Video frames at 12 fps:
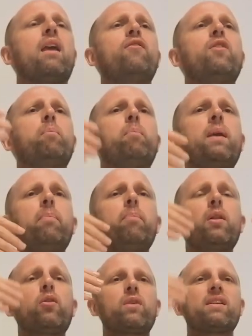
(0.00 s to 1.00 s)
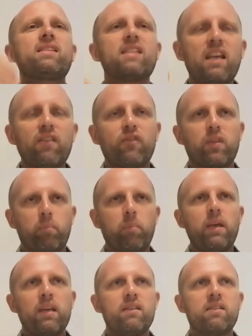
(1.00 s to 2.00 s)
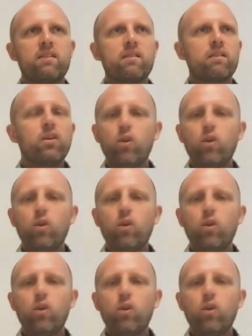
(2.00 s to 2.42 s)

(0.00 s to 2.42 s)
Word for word: If the people receive the peace,